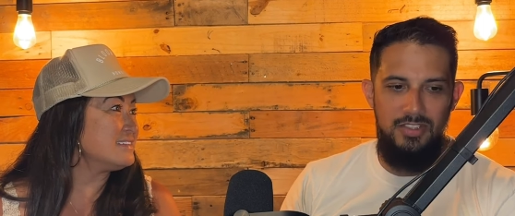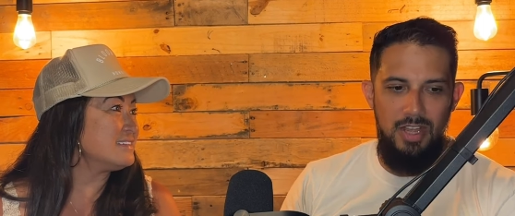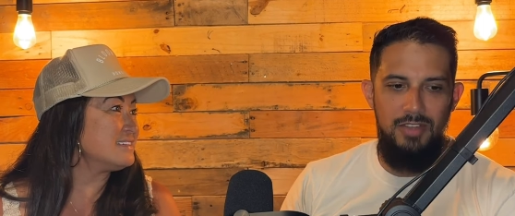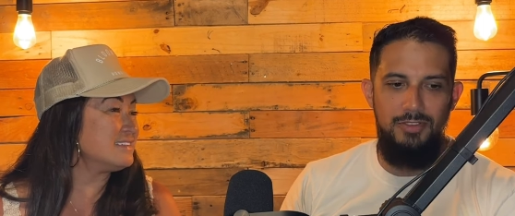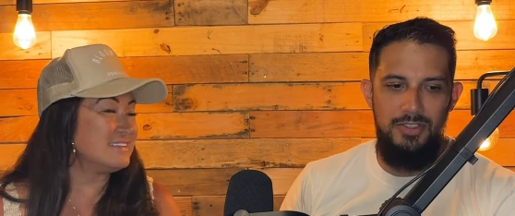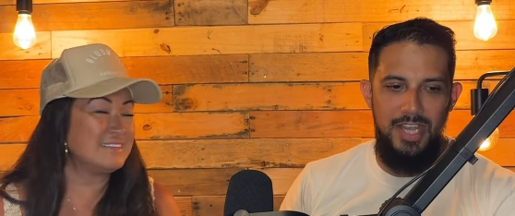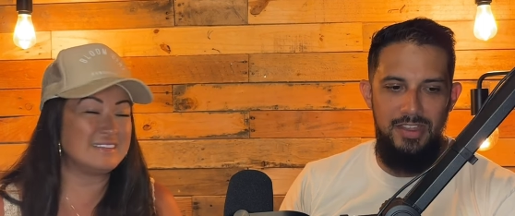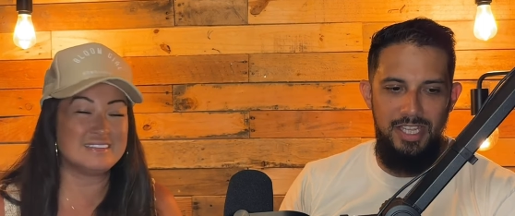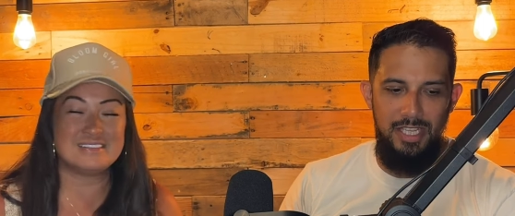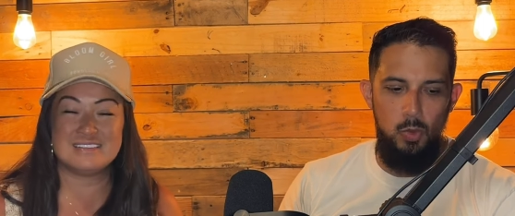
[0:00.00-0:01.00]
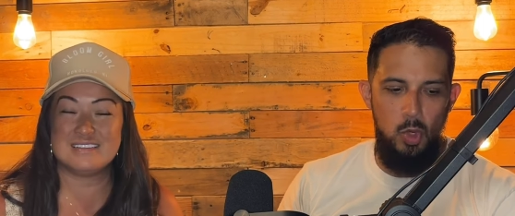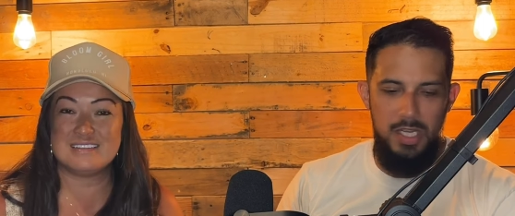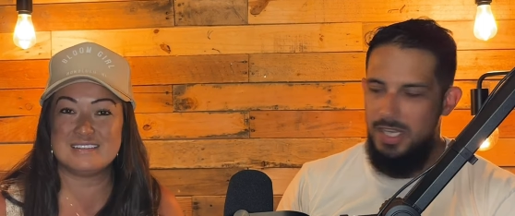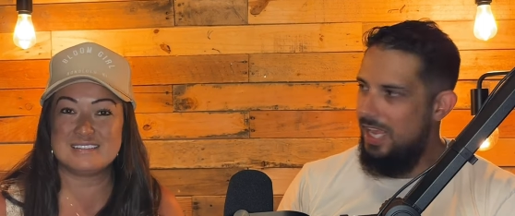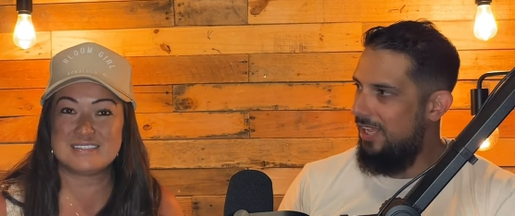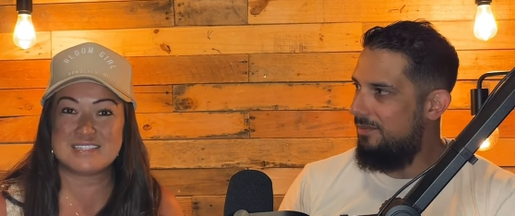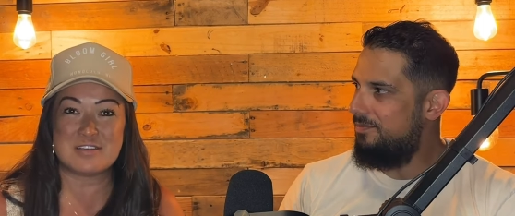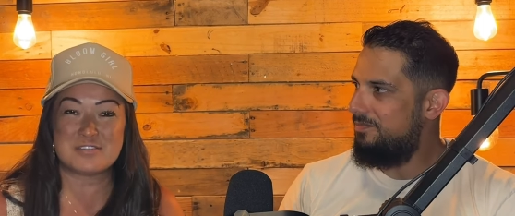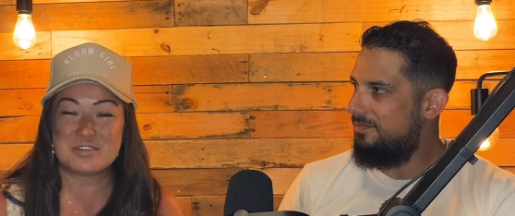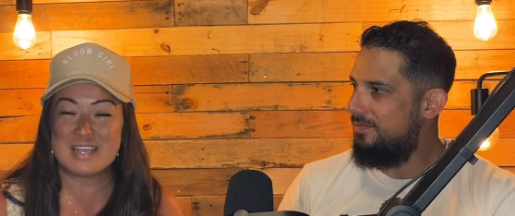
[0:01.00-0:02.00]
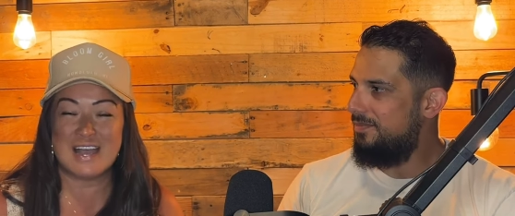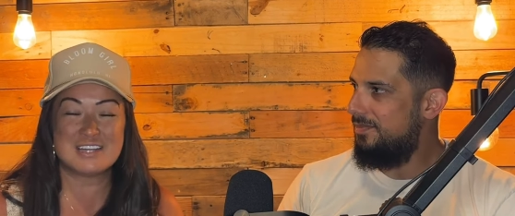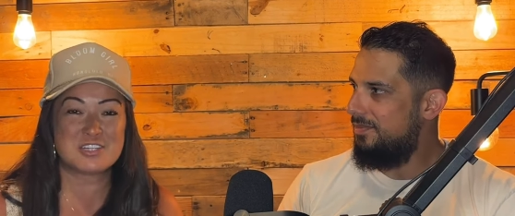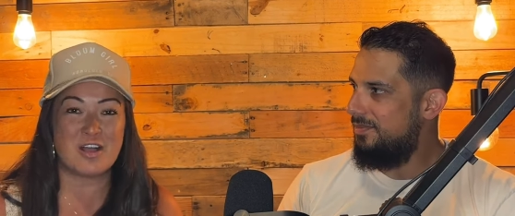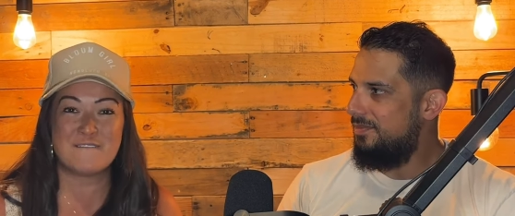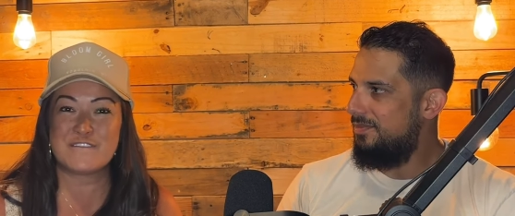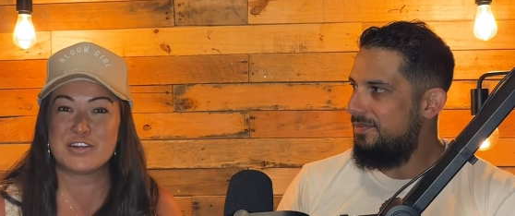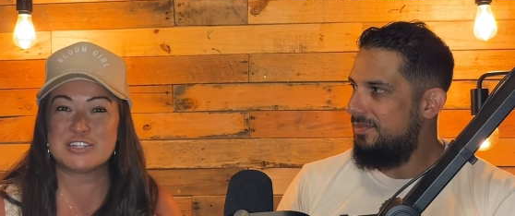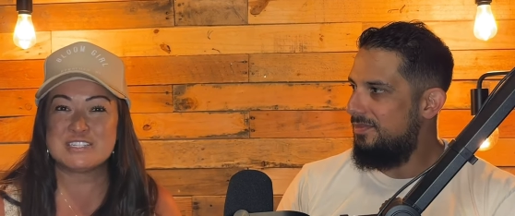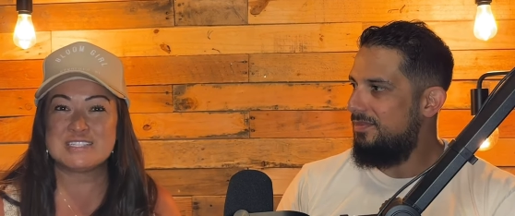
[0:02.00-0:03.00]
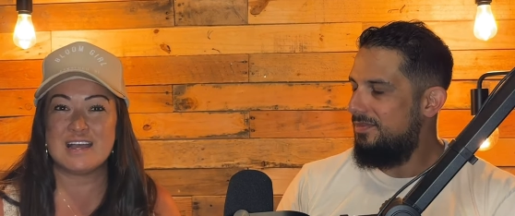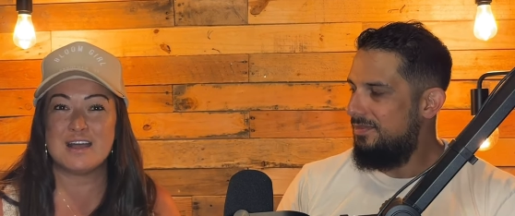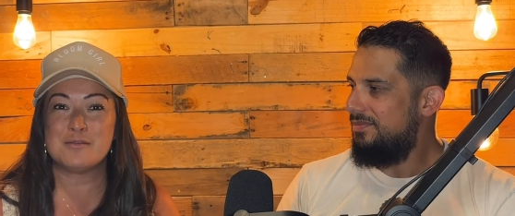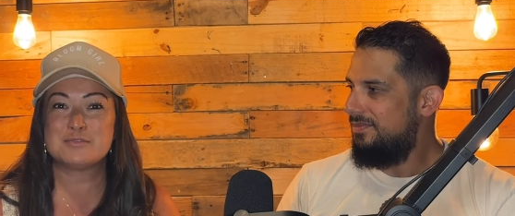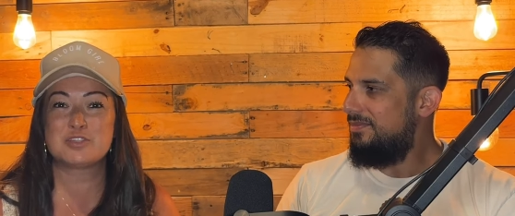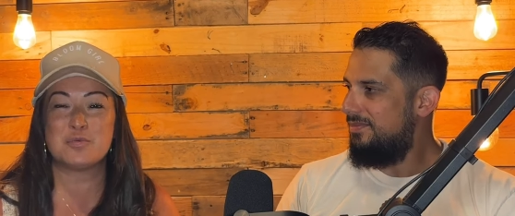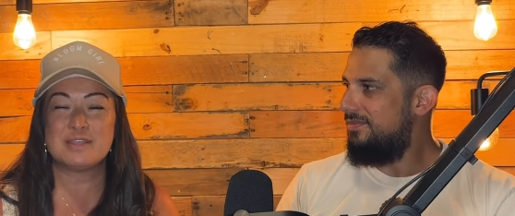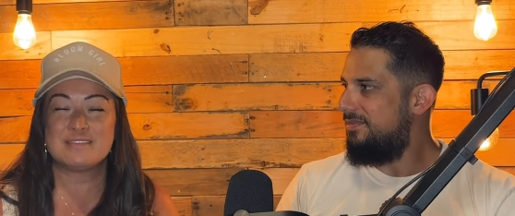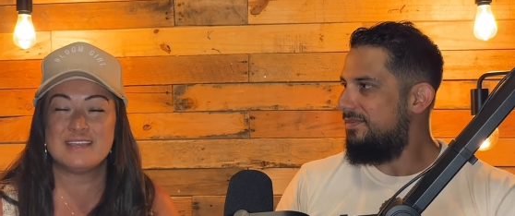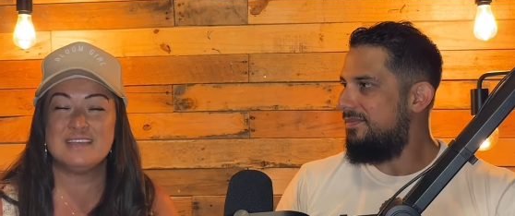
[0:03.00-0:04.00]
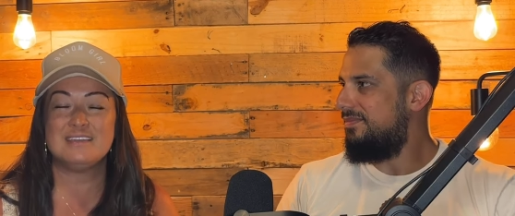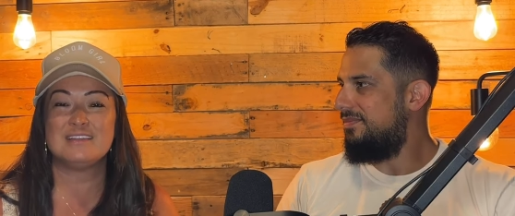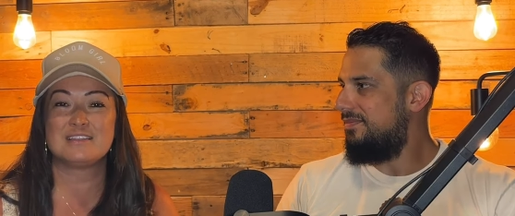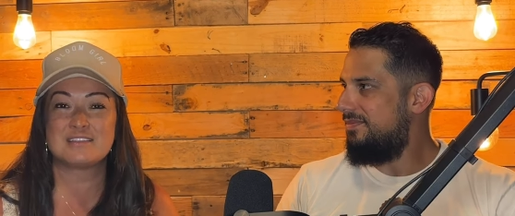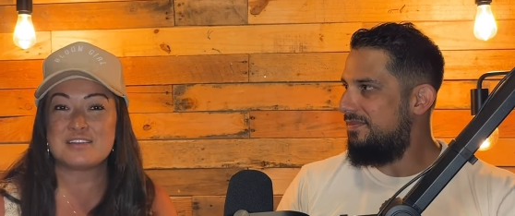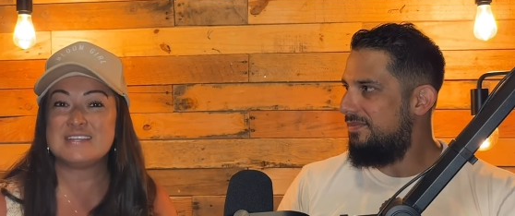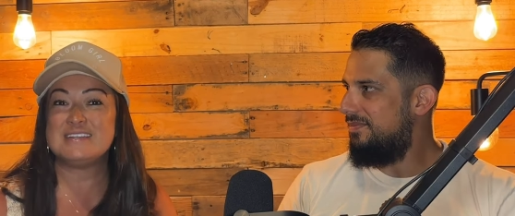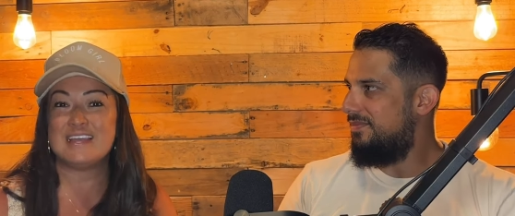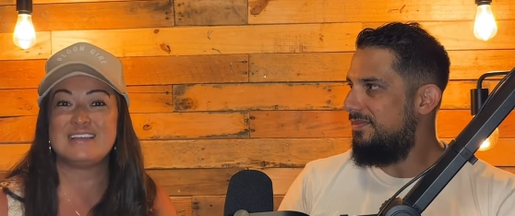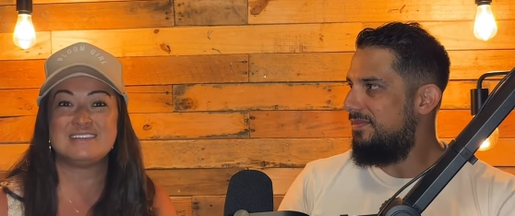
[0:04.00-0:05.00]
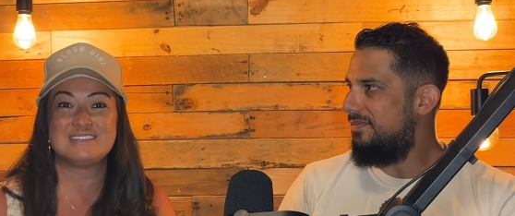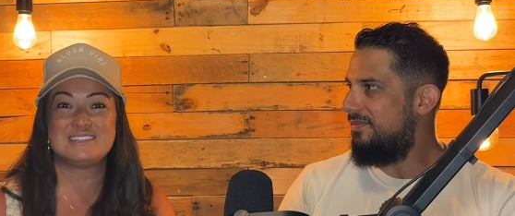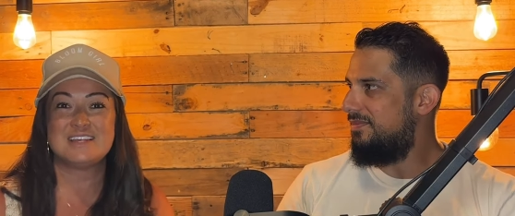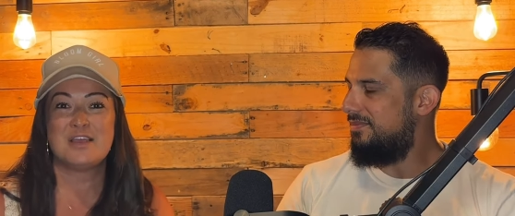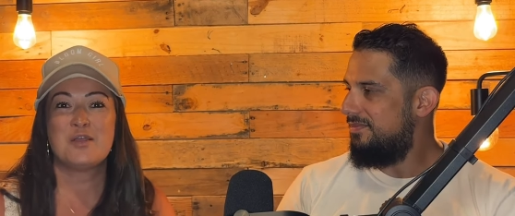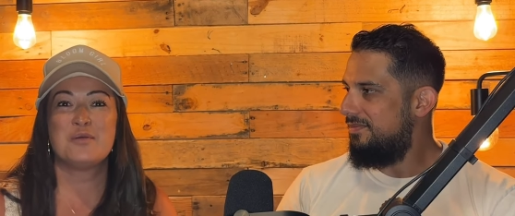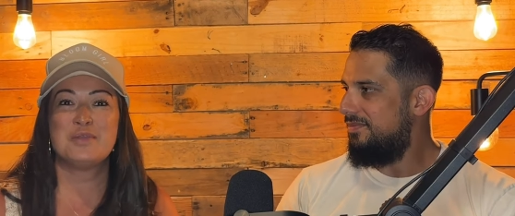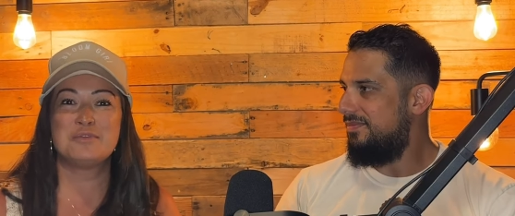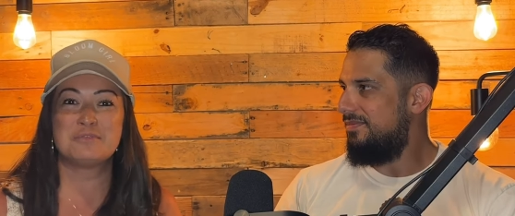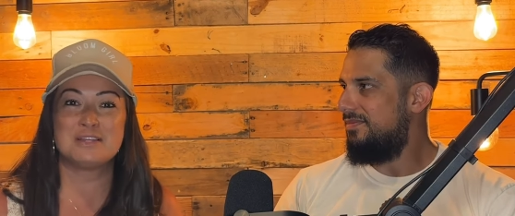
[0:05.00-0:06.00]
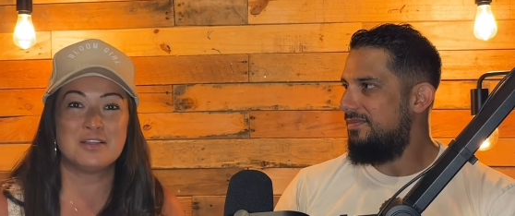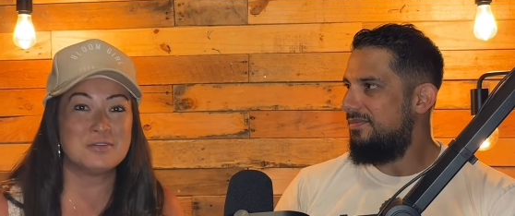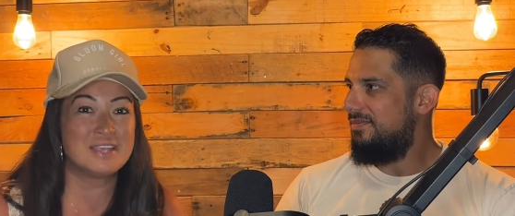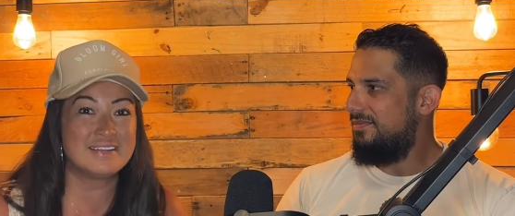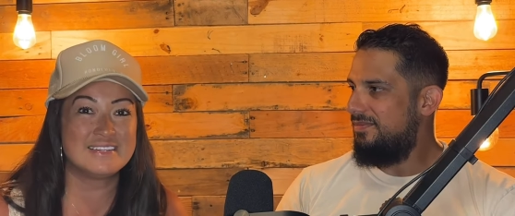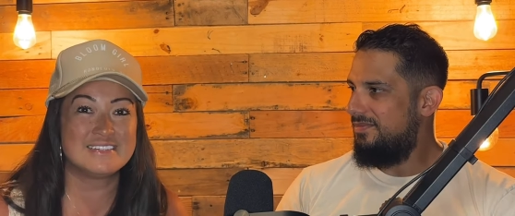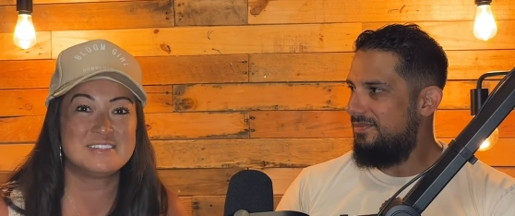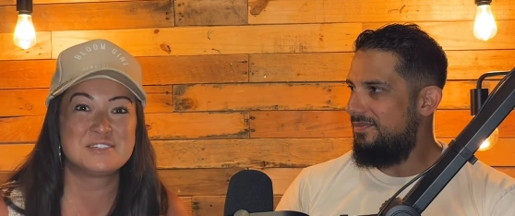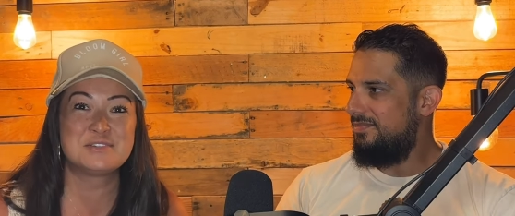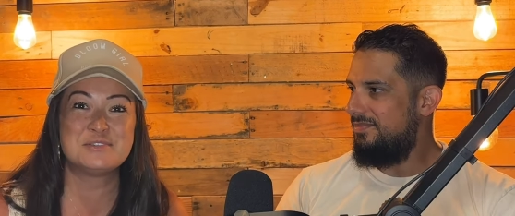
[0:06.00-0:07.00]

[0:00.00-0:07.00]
Speaker 1: offers i think in one day
Speaker 2: several cash offers um, so within 30 days we relocated to